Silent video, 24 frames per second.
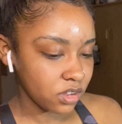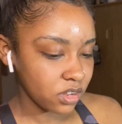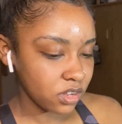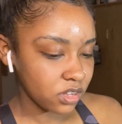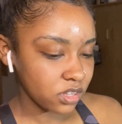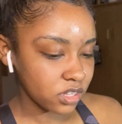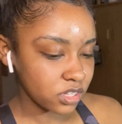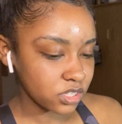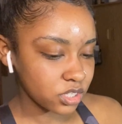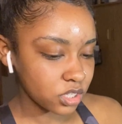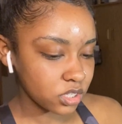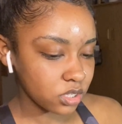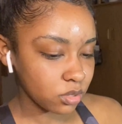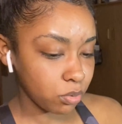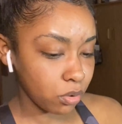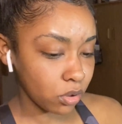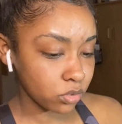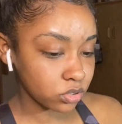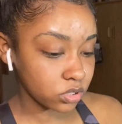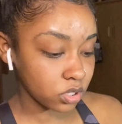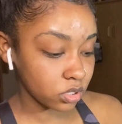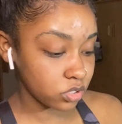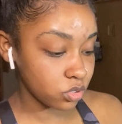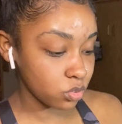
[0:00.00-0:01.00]
Is it
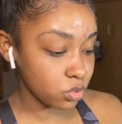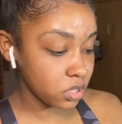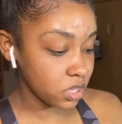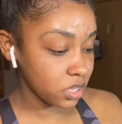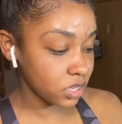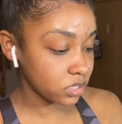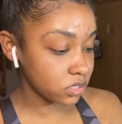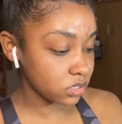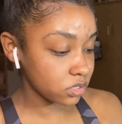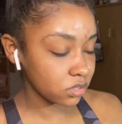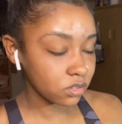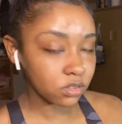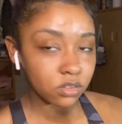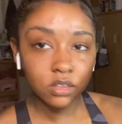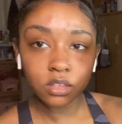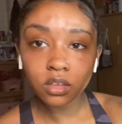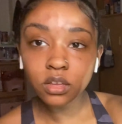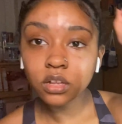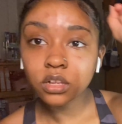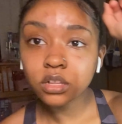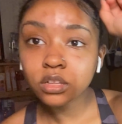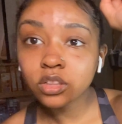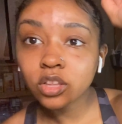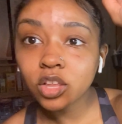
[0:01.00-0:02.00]
supposed to do this?
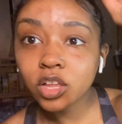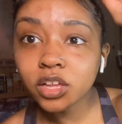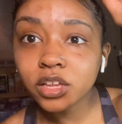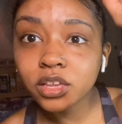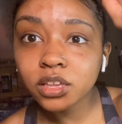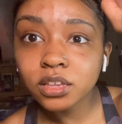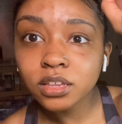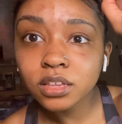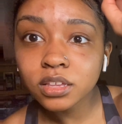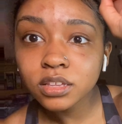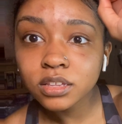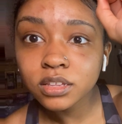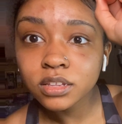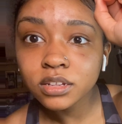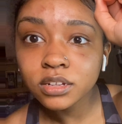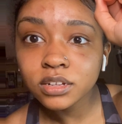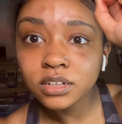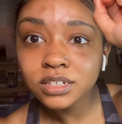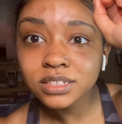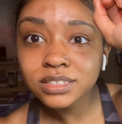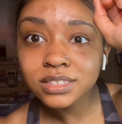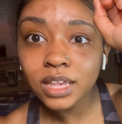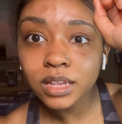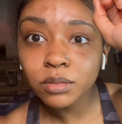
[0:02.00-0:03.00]
Look,
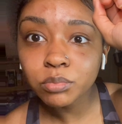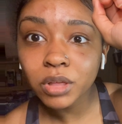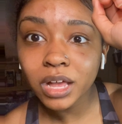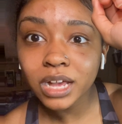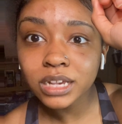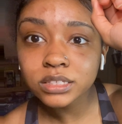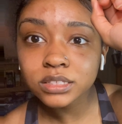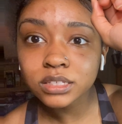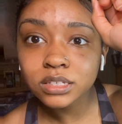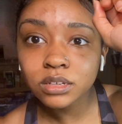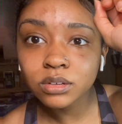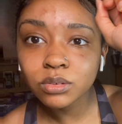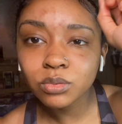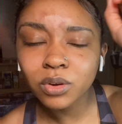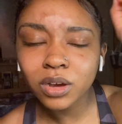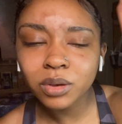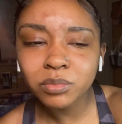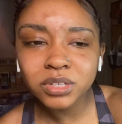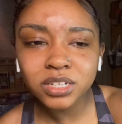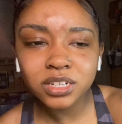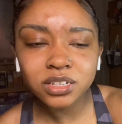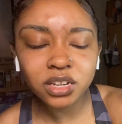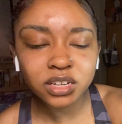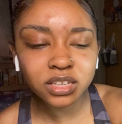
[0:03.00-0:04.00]
it's like plastic. Well, I
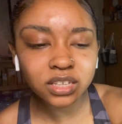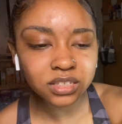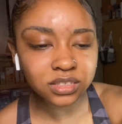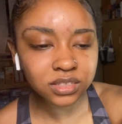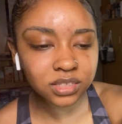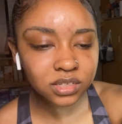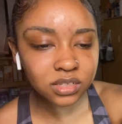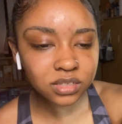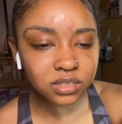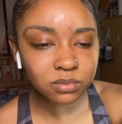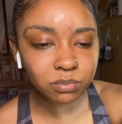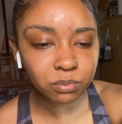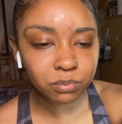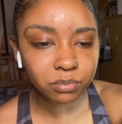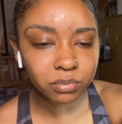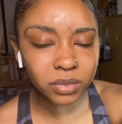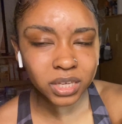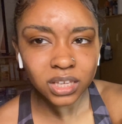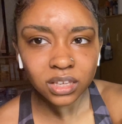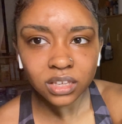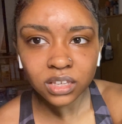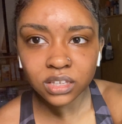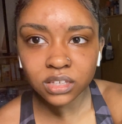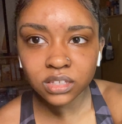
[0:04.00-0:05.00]
mean, I guess it is
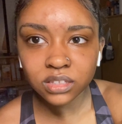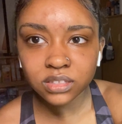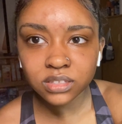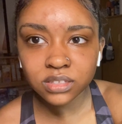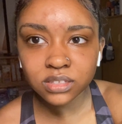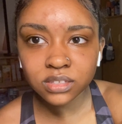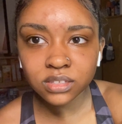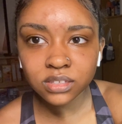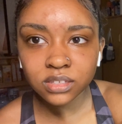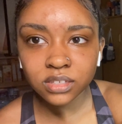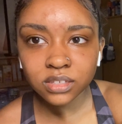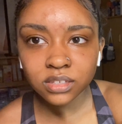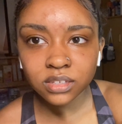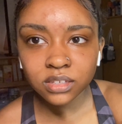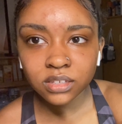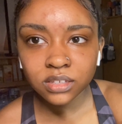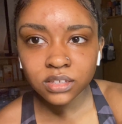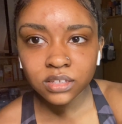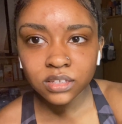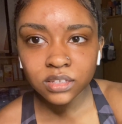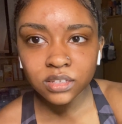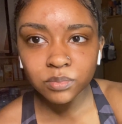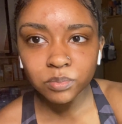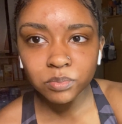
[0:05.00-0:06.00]
beads.
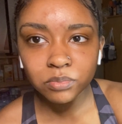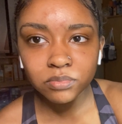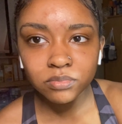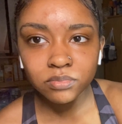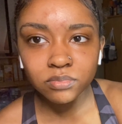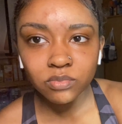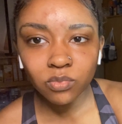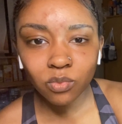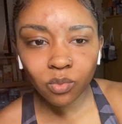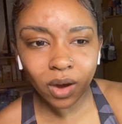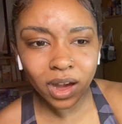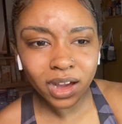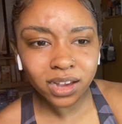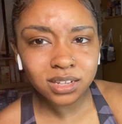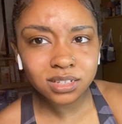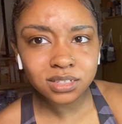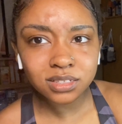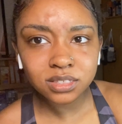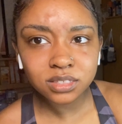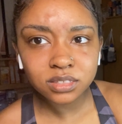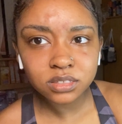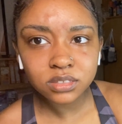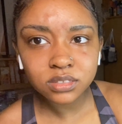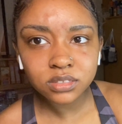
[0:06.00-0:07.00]

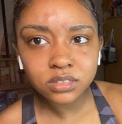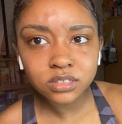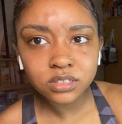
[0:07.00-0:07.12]
Wax.